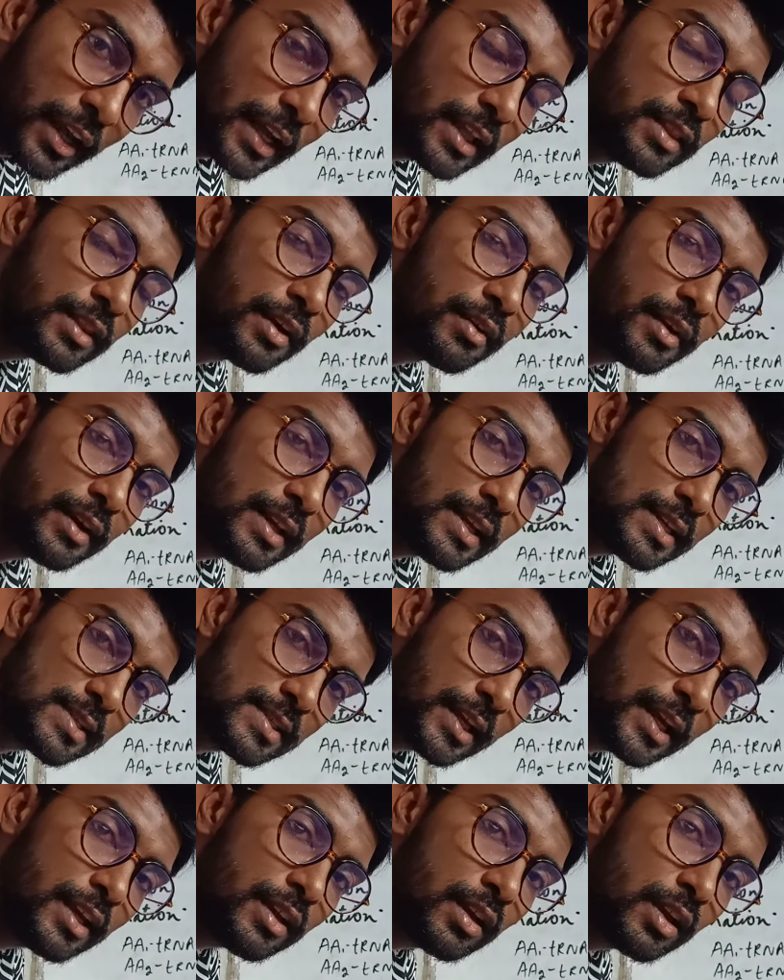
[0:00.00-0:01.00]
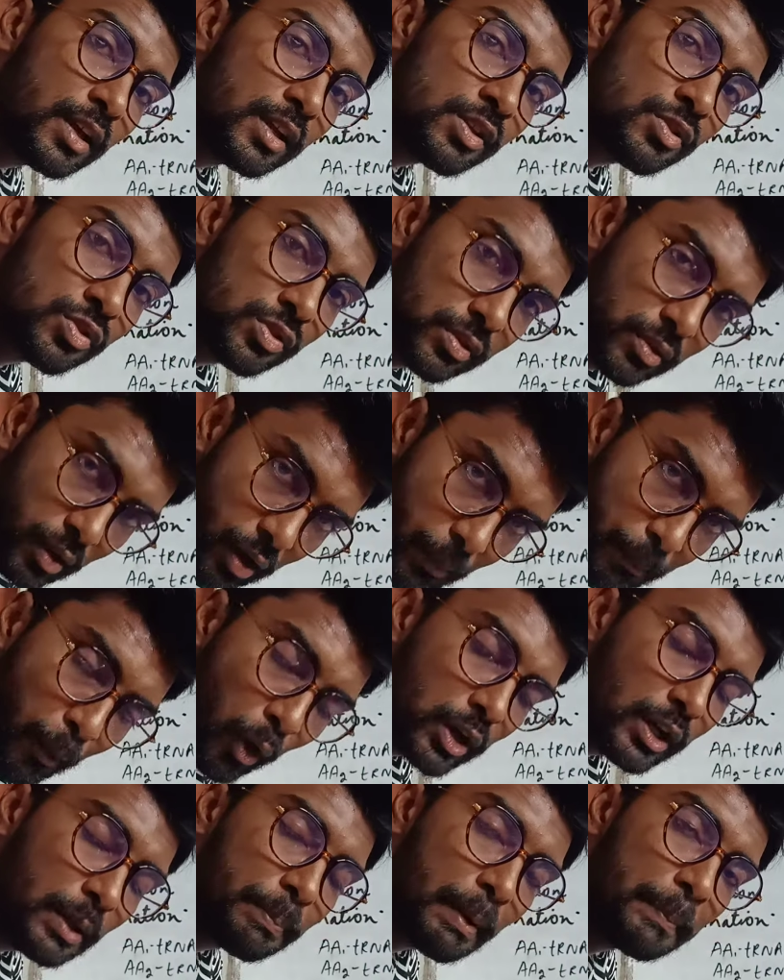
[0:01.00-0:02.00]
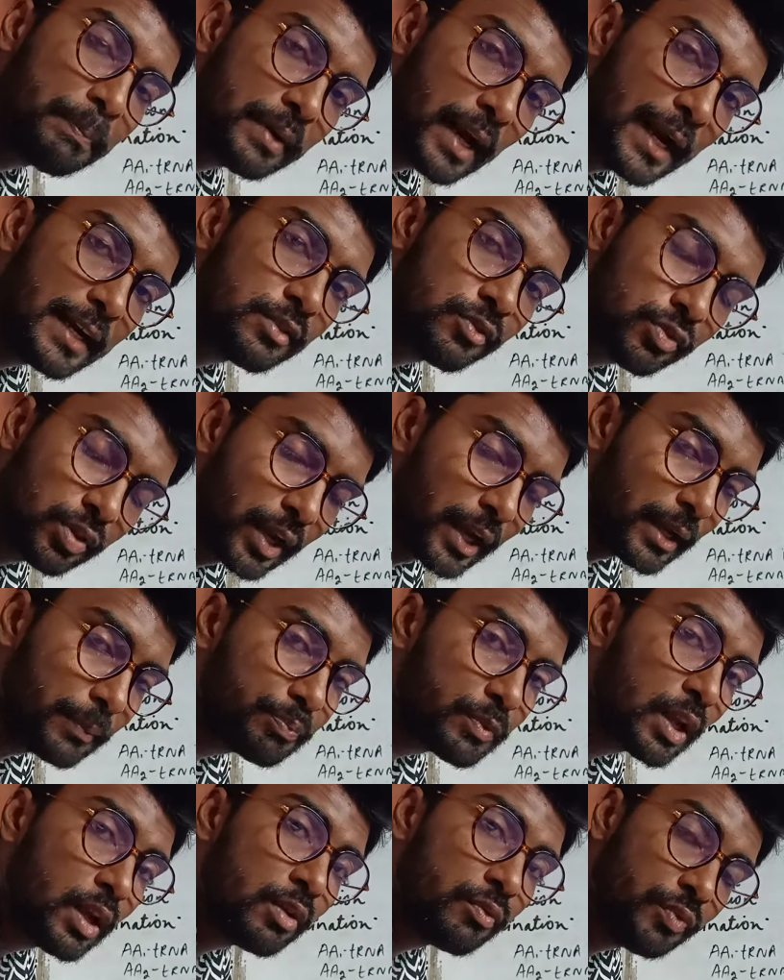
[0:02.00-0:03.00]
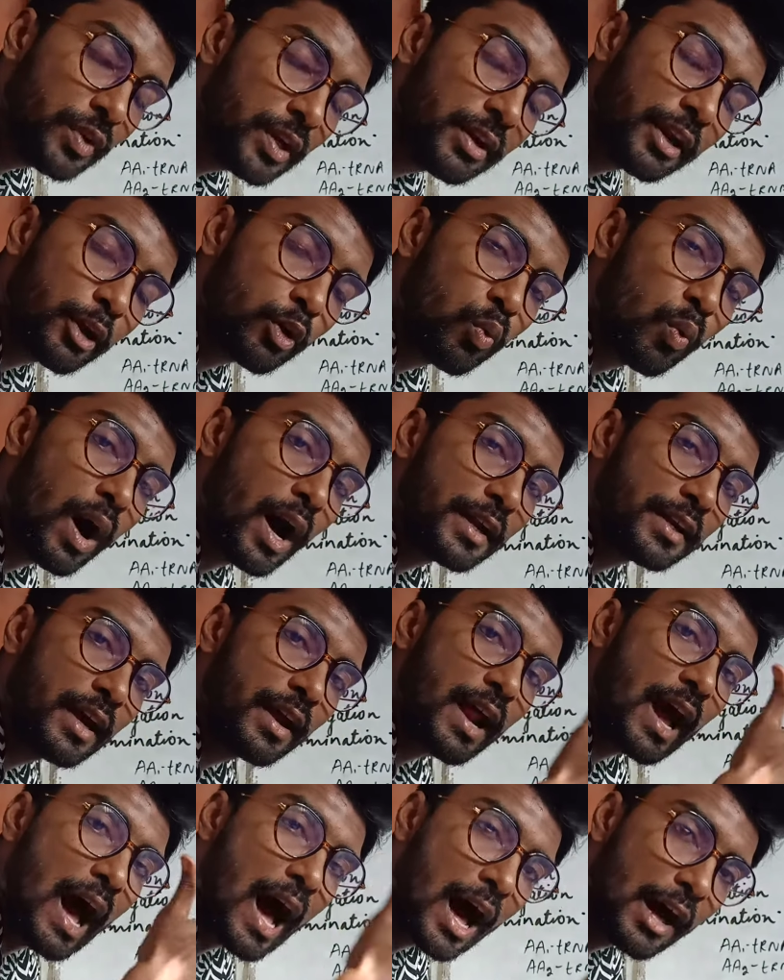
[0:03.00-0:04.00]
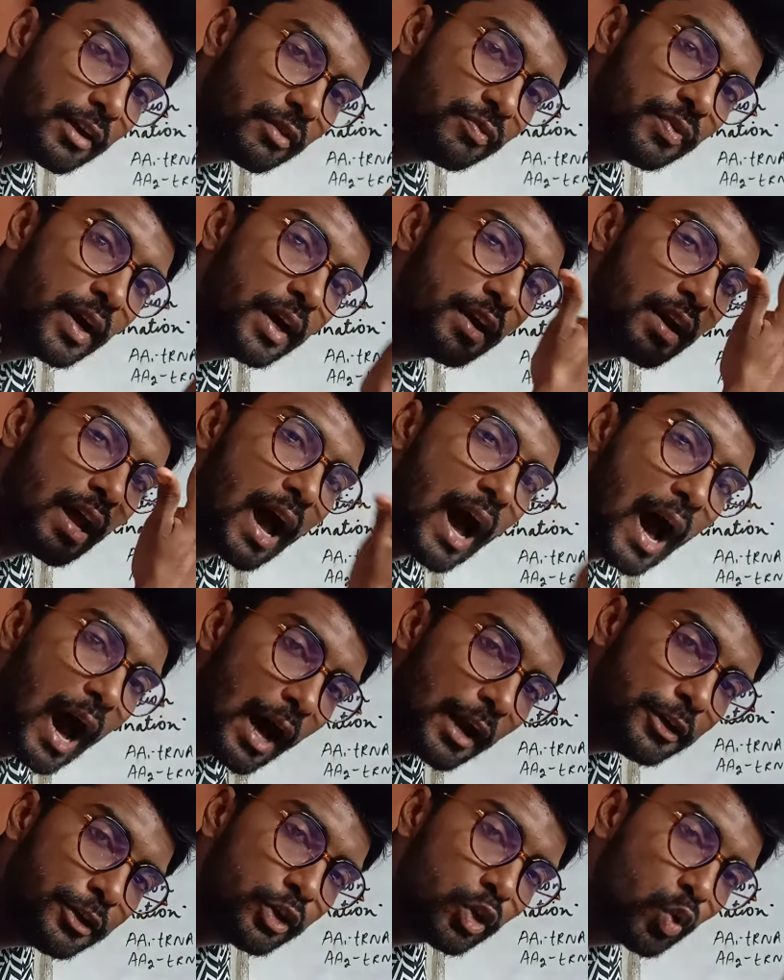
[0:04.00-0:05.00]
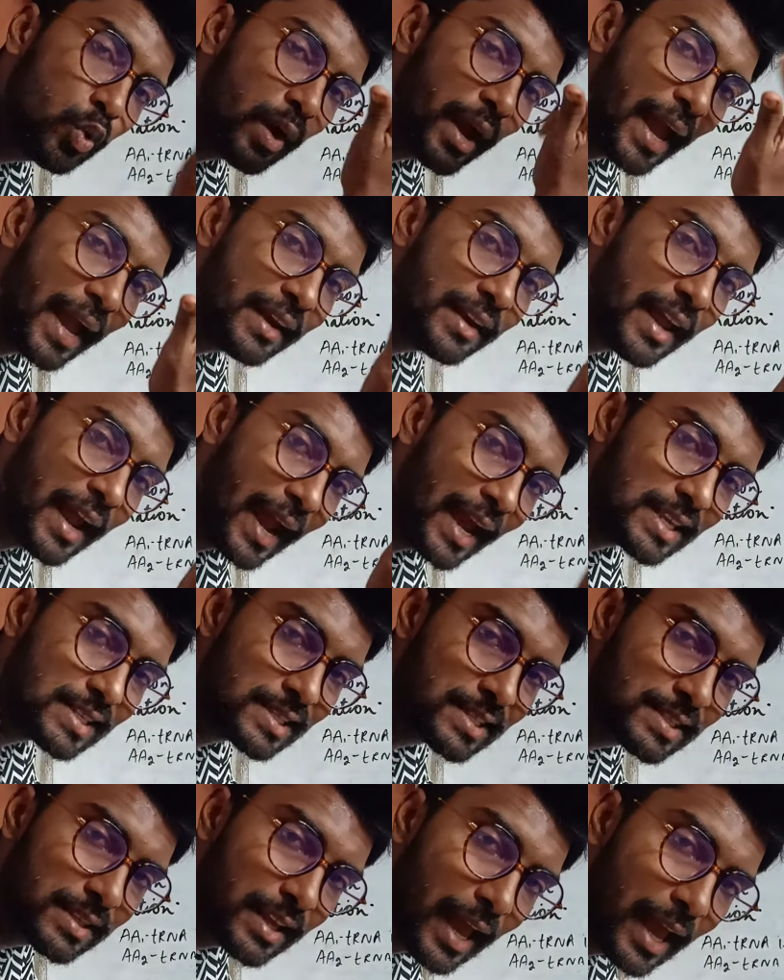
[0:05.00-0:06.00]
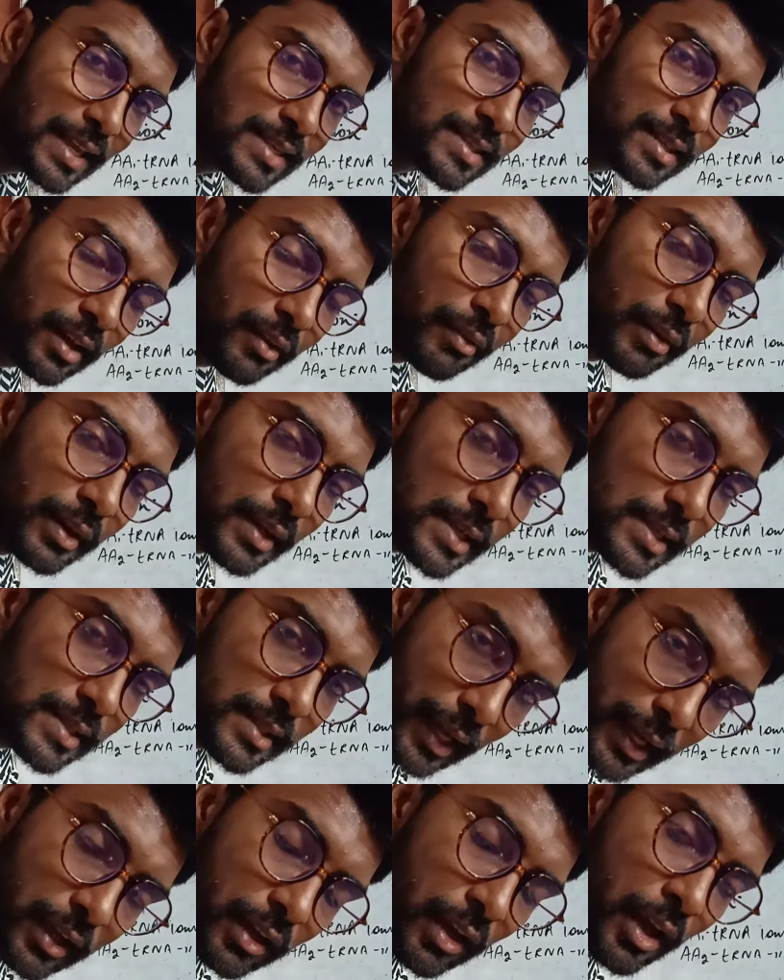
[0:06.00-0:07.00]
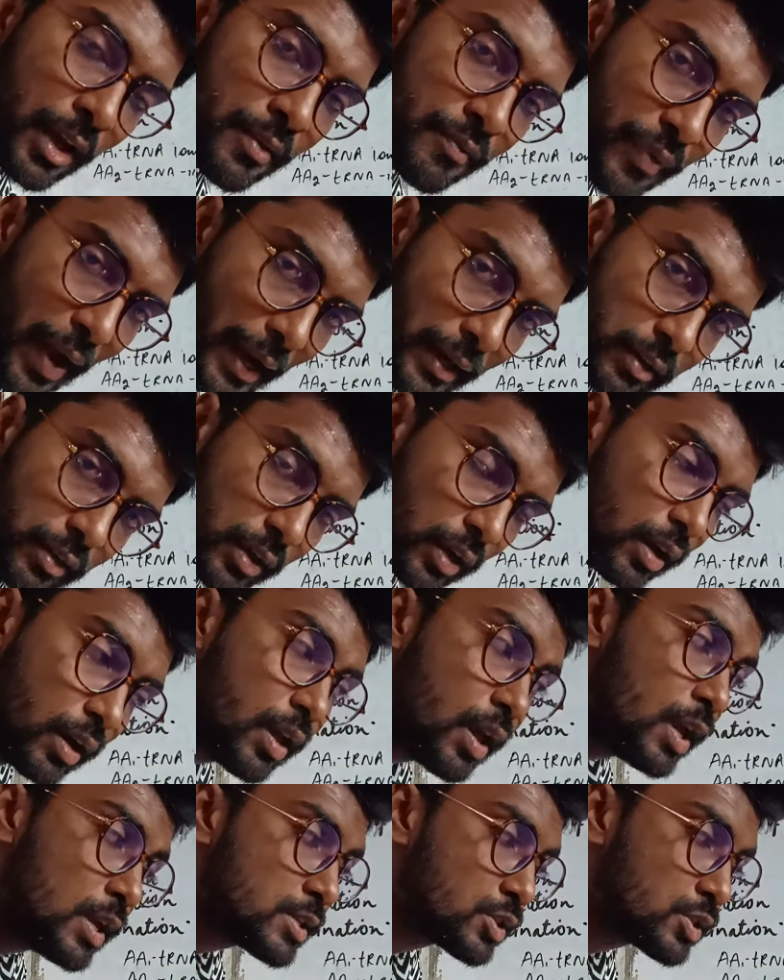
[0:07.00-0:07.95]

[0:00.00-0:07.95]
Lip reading: in the releasing polypeptide chain, we require R1, R2 and S as the releasing factor.